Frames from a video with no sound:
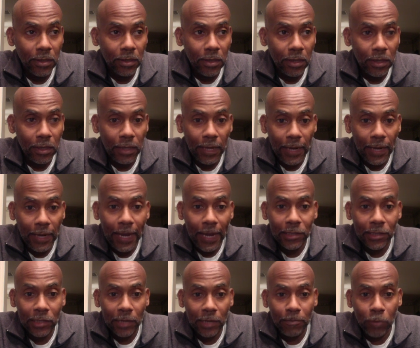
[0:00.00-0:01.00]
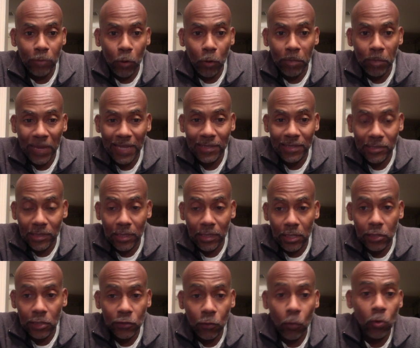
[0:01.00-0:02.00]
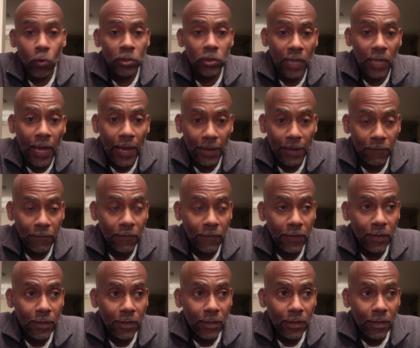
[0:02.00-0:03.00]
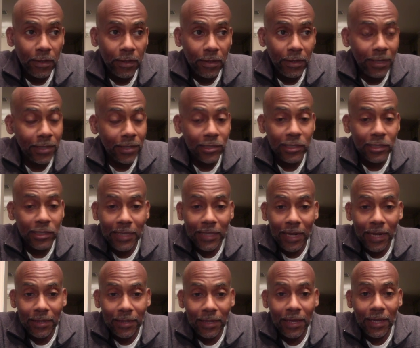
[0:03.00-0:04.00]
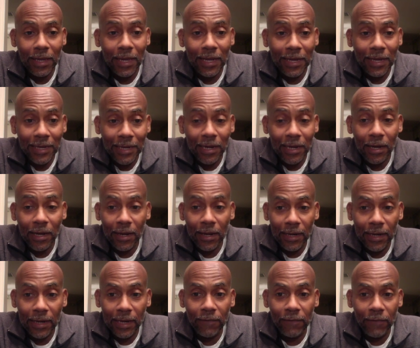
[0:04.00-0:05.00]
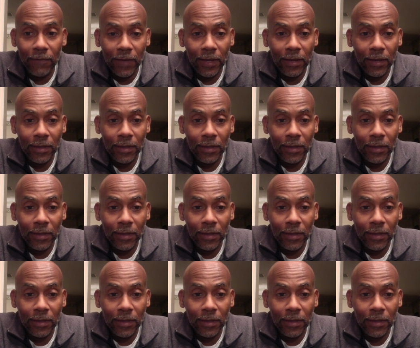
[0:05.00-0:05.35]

that has a propensity towards life. There's nothing in non-living